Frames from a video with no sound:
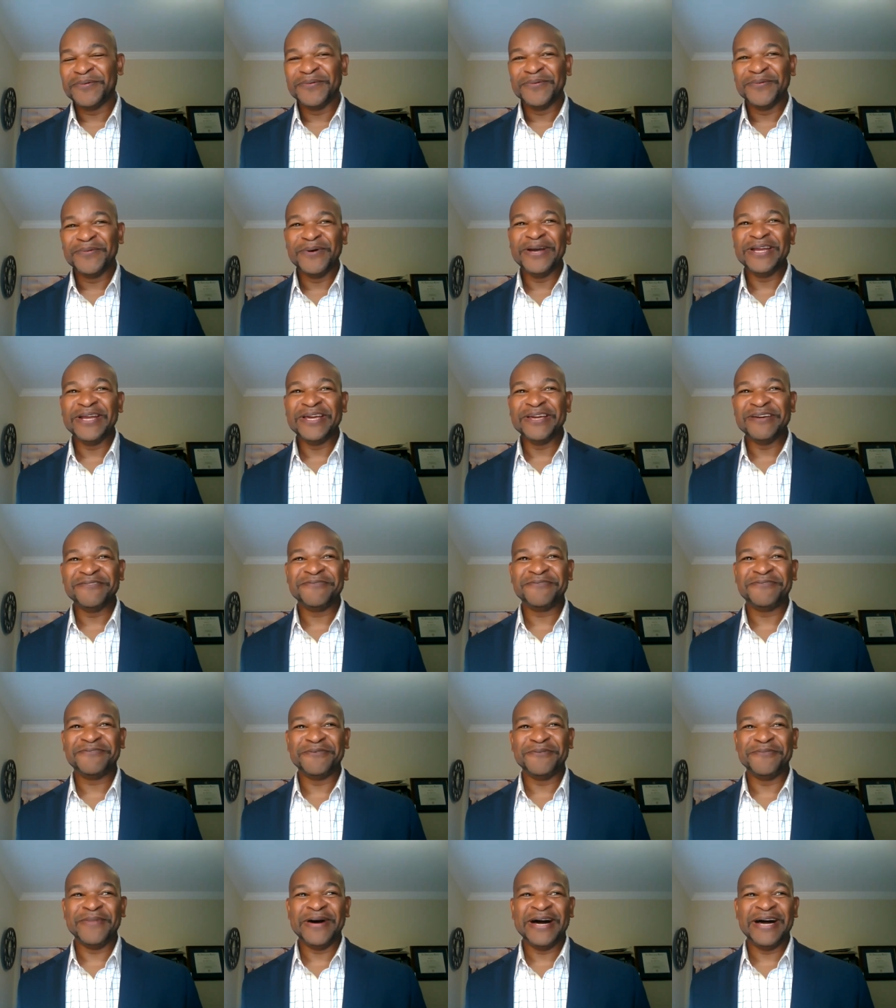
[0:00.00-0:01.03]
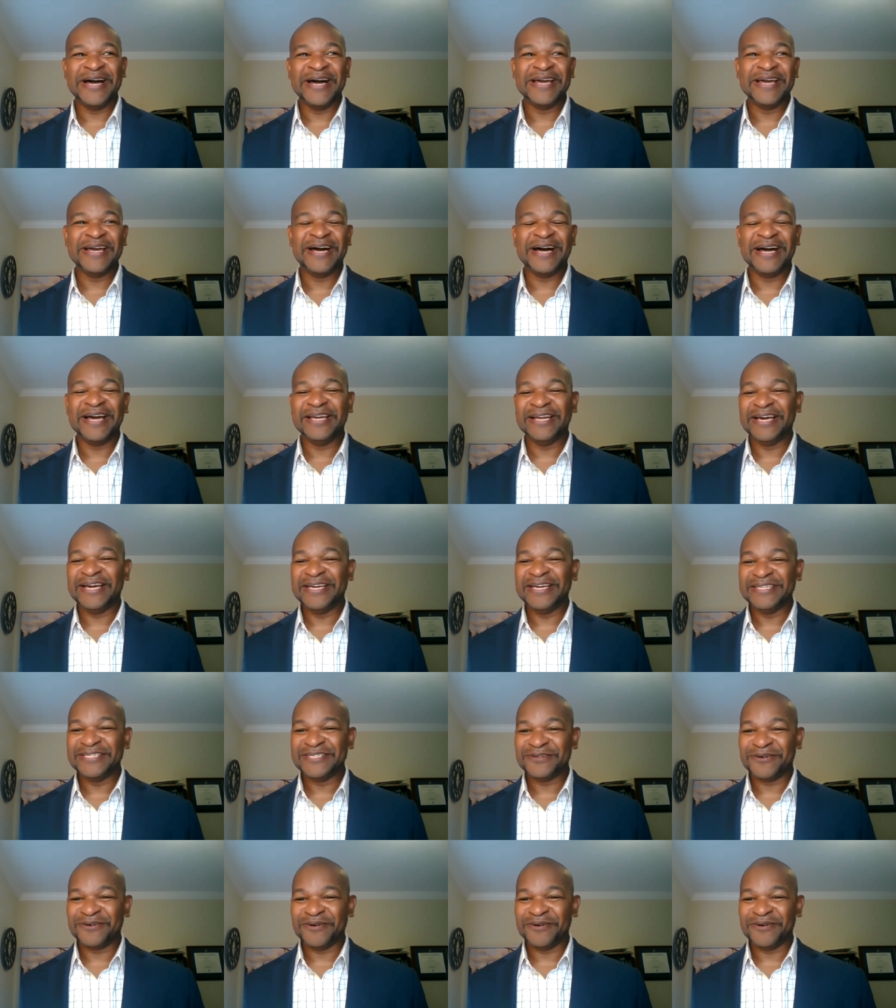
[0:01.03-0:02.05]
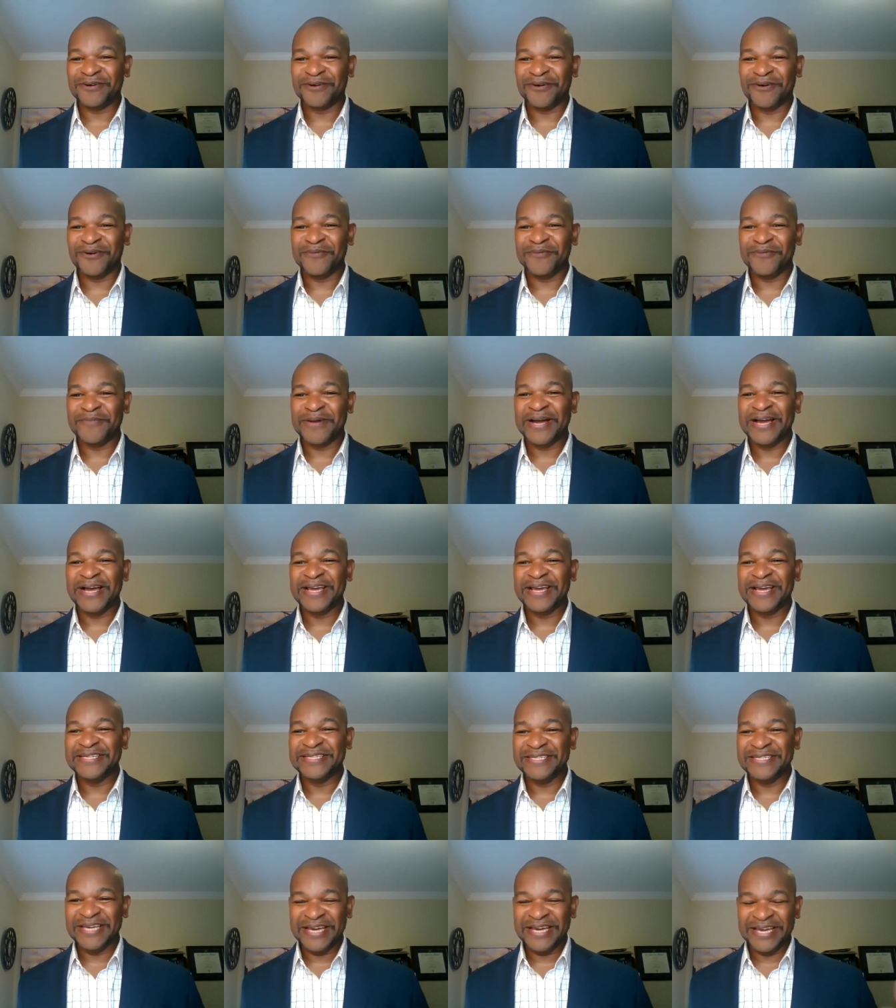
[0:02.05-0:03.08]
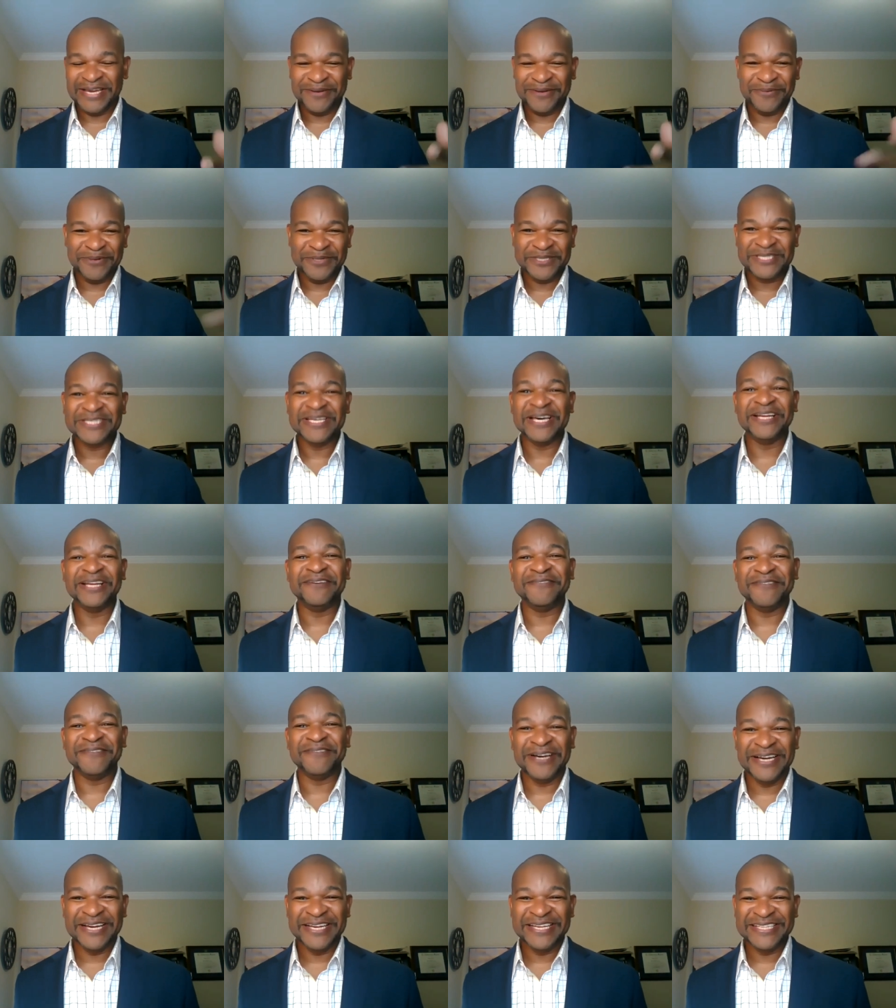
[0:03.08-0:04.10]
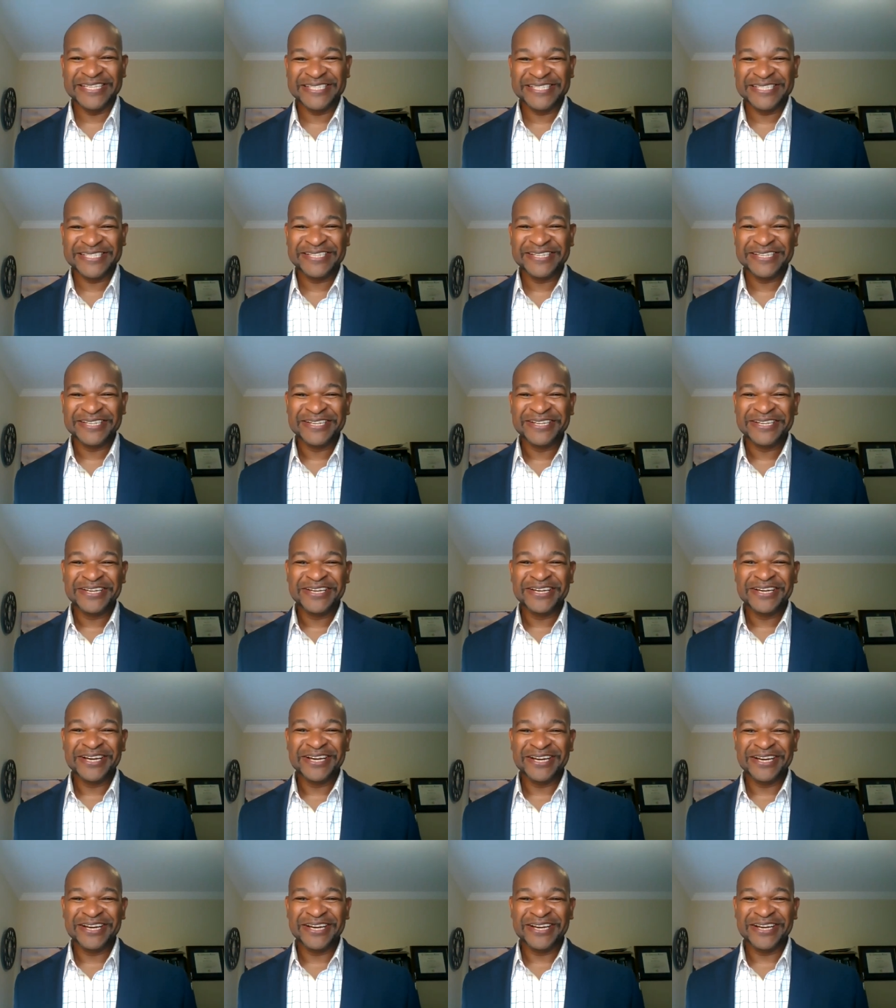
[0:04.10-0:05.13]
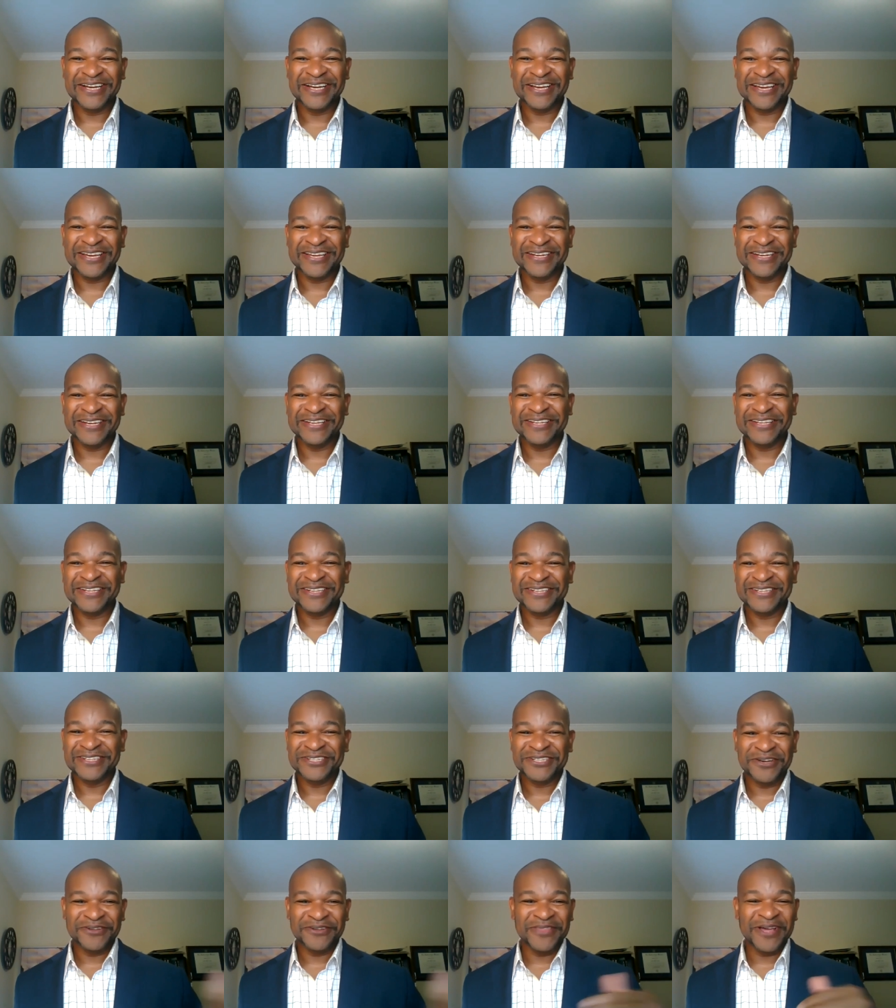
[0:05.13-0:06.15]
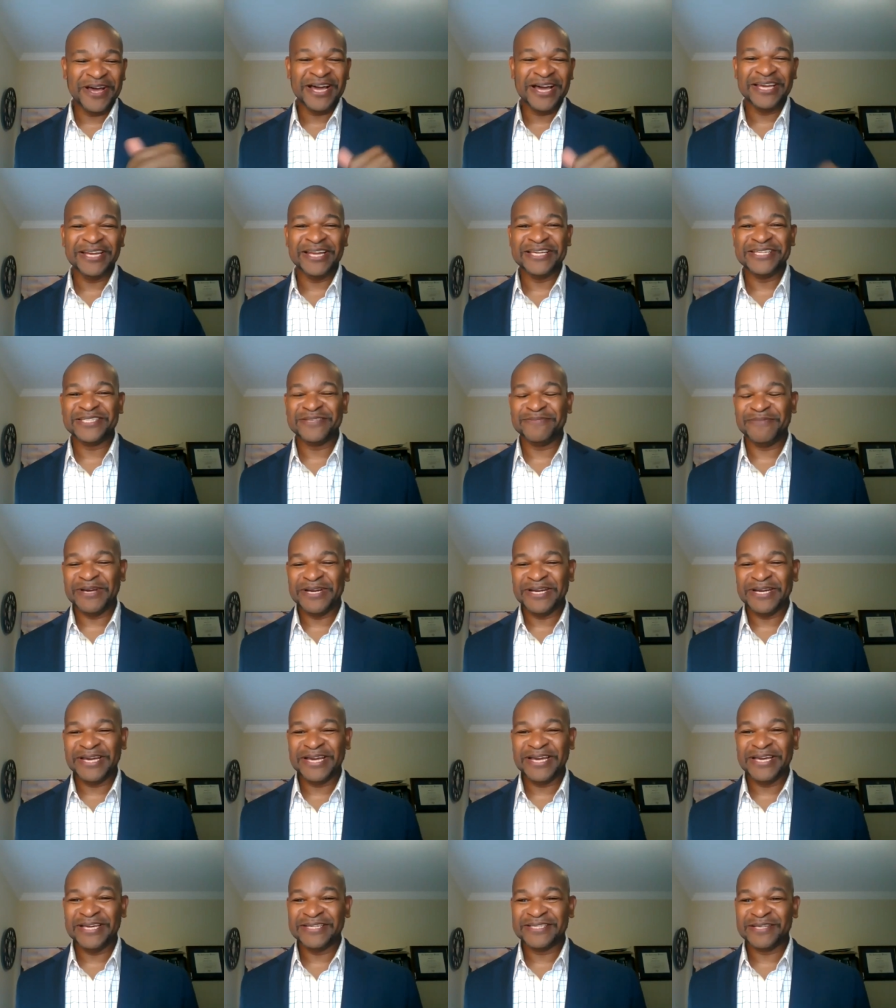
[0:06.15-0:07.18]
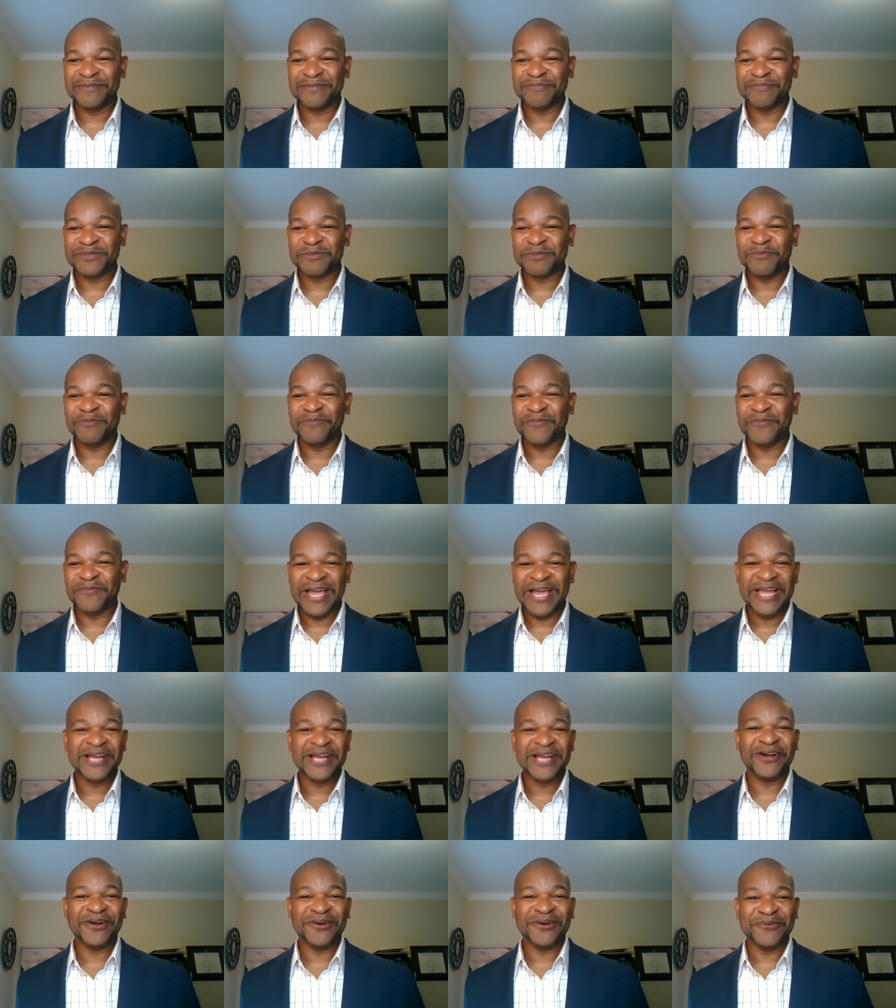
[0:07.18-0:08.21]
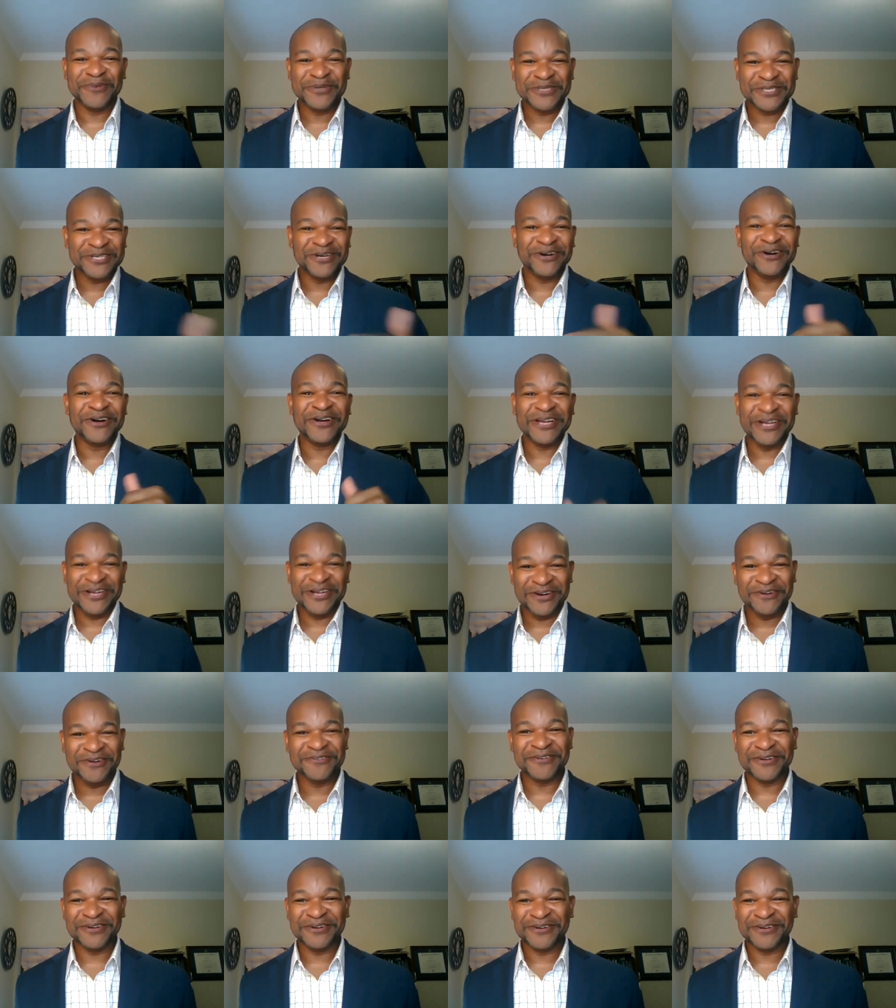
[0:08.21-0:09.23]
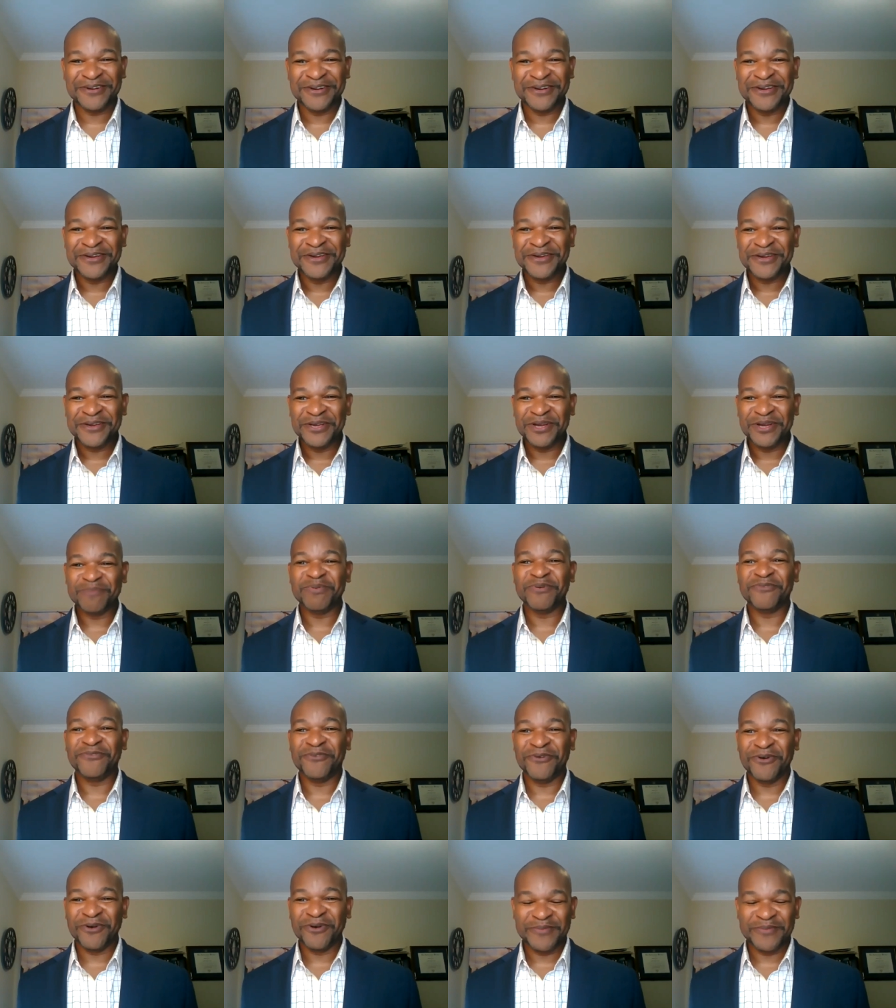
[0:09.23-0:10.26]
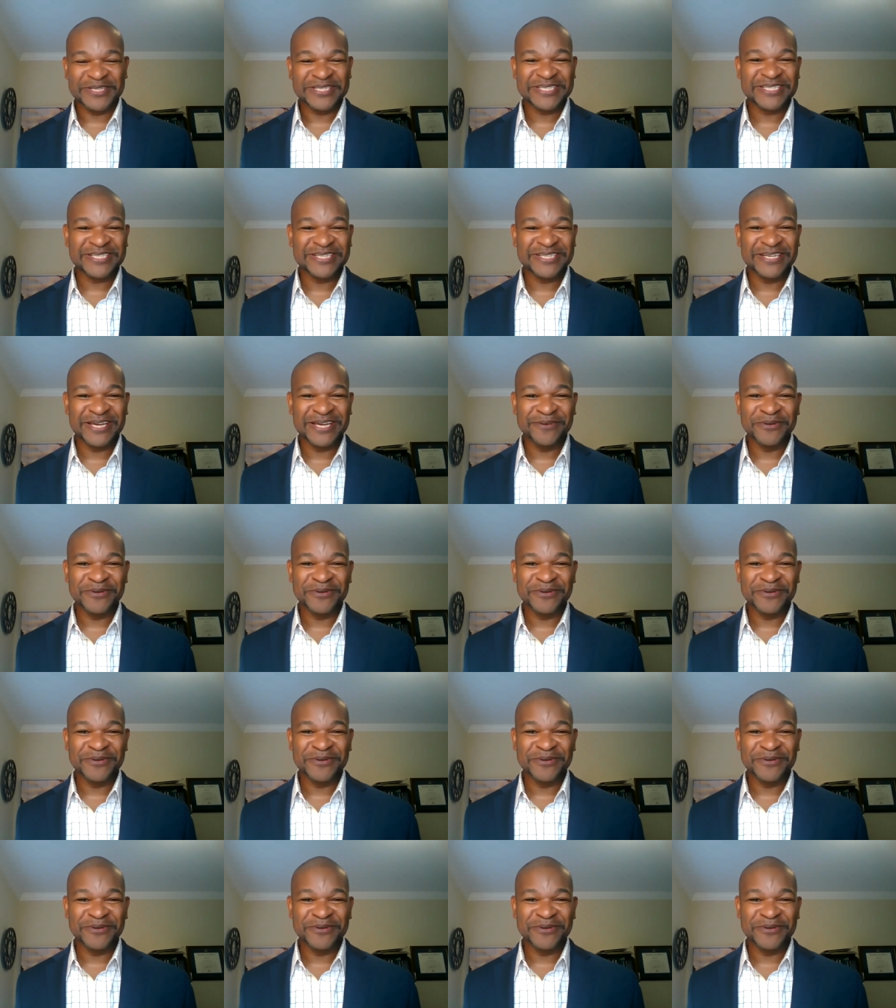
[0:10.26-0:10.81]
what if my highlights or or my day was televised, uh, and it, you showed the highlights of my day, and some anchor was talking over your performance today?